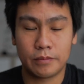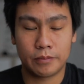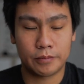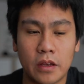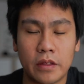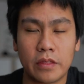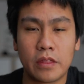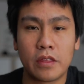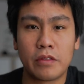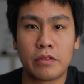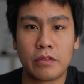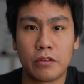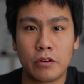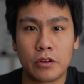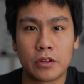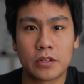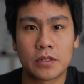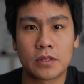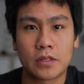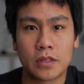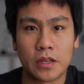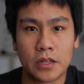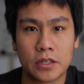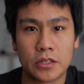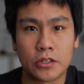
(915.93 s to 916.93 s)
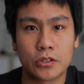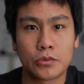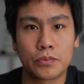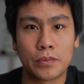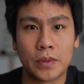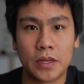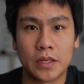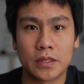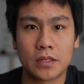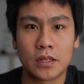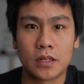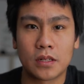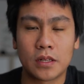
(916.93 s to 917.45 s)
And the third stage is
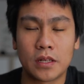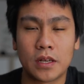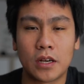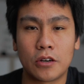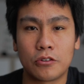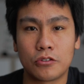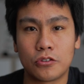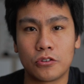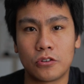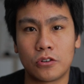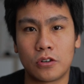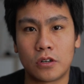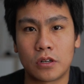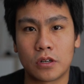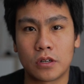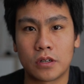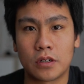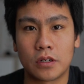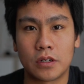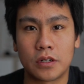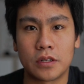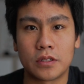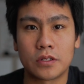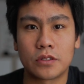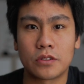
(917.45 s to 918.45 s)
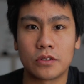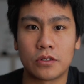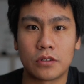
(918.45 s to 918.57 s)
basically how you organize